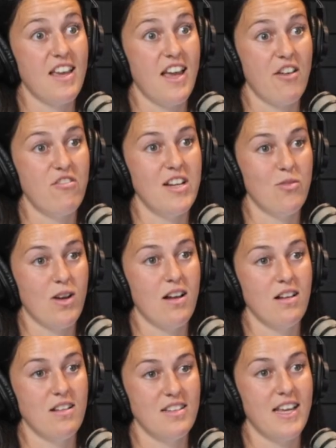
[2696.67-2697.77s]
Yeah, really
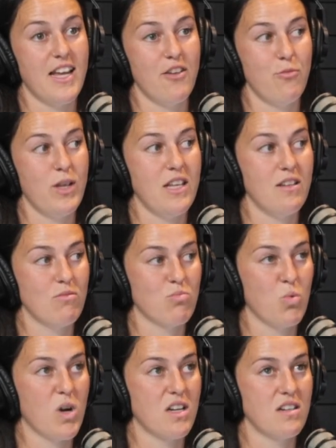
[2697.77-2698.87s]
well. Yeah, we
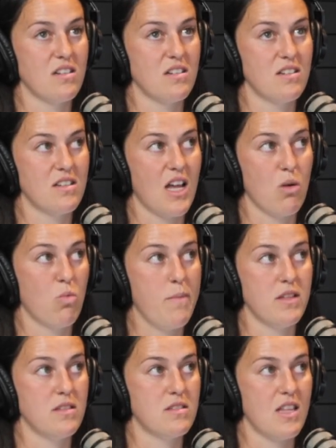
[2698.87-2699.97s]
won. Our
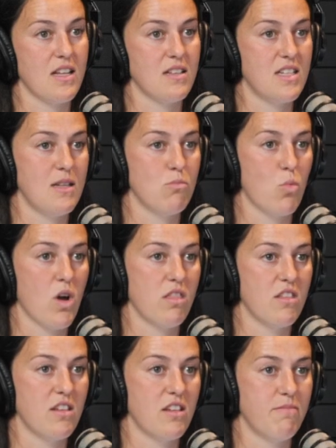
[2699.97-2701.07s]
women's team
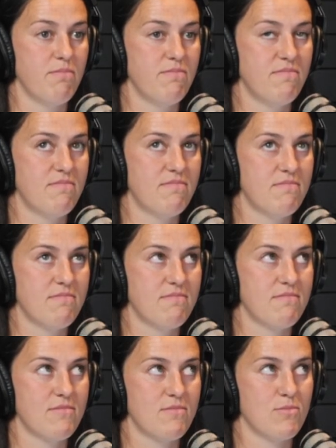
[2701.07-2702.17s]
won the
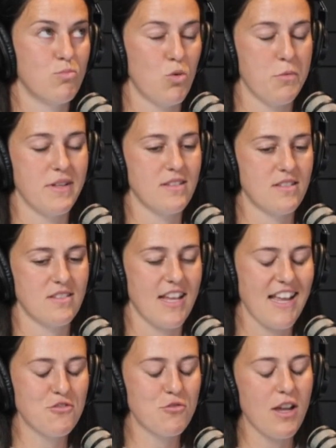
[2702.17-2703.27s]
women's thing.
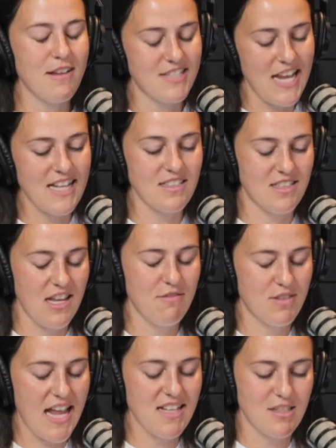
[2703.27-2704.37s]
It tends
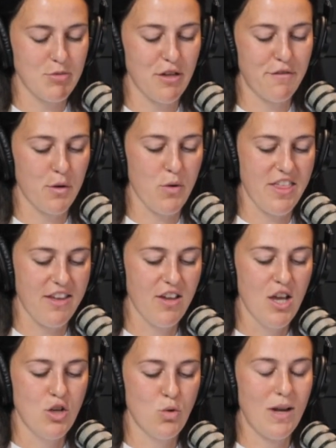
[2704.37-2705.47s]
to be different where they
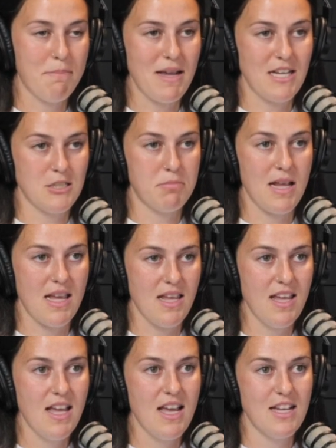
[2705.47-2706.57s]
do like mixed
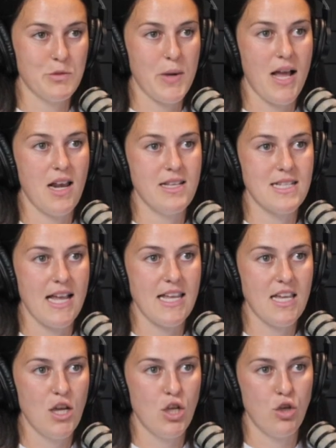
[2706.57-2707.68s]
play as well as
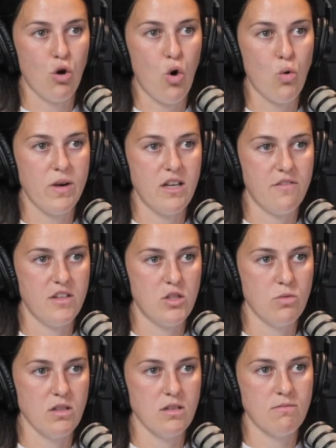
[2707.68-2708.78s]
like your own
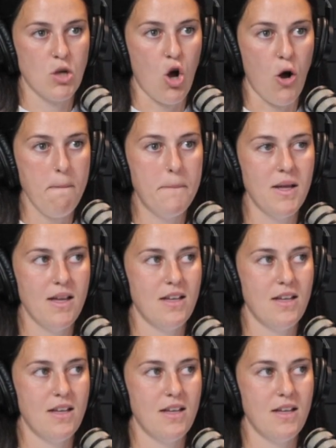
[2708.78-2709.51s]
individual comp.